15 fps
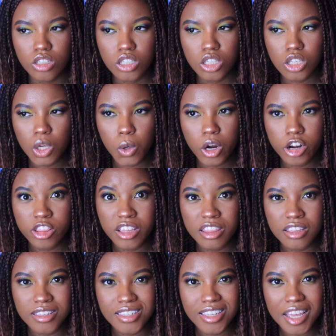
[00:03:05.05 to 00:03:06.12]
so are they
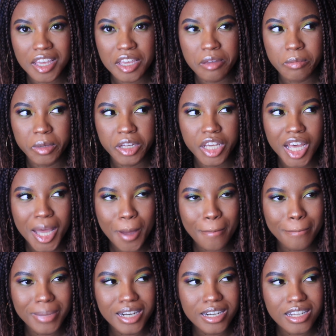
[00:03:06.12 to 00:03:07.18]
the same
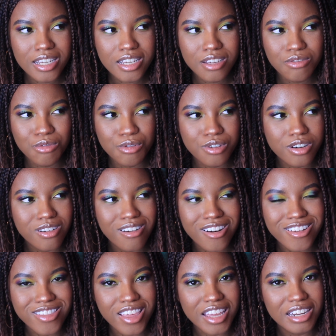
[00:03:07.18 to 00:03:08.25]
company or
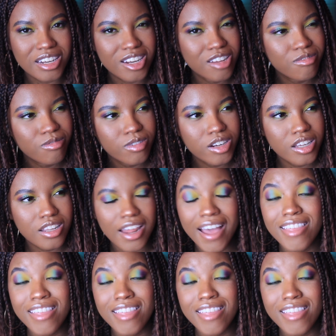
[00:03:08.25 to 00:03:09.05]
are they different?